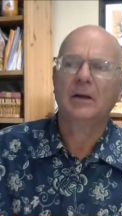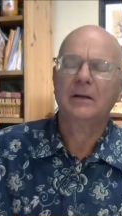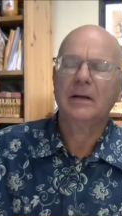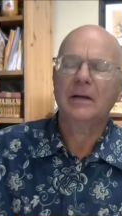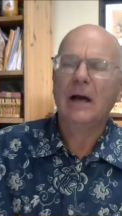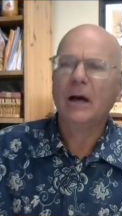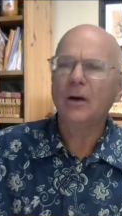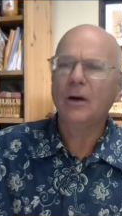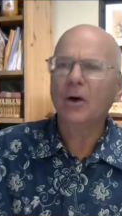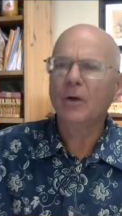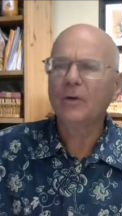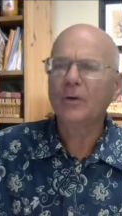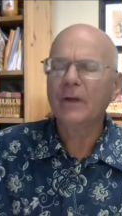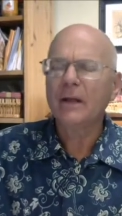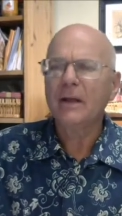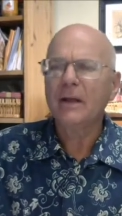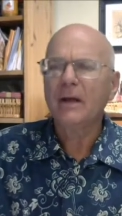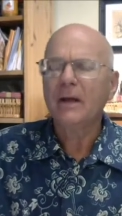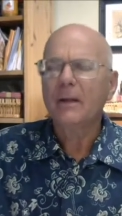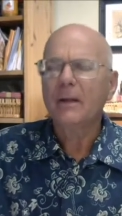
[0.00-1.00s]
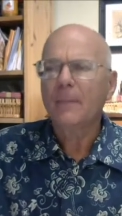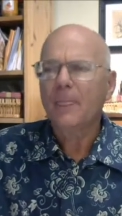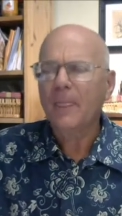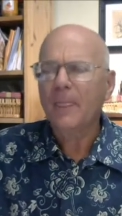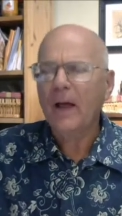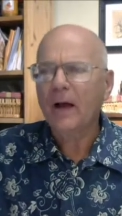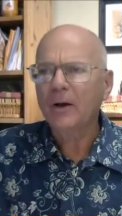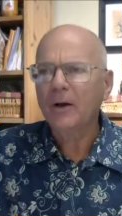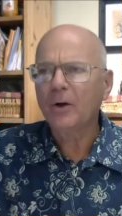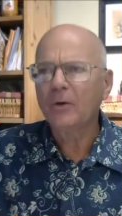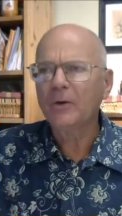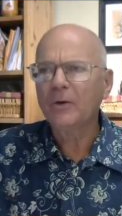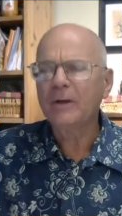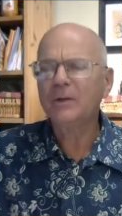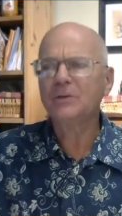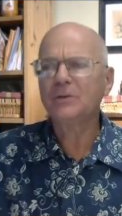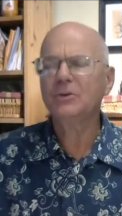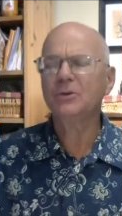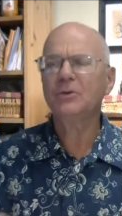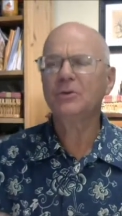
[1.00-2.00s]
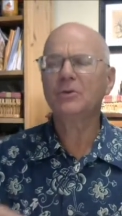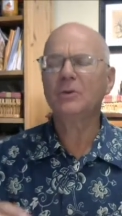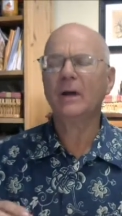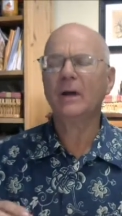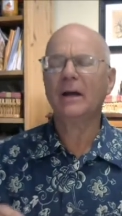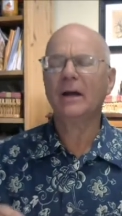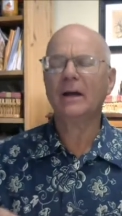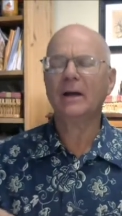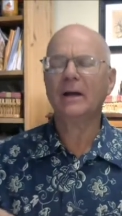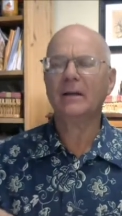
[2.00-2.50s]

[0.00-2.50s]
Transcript: Not only, not only do, uh,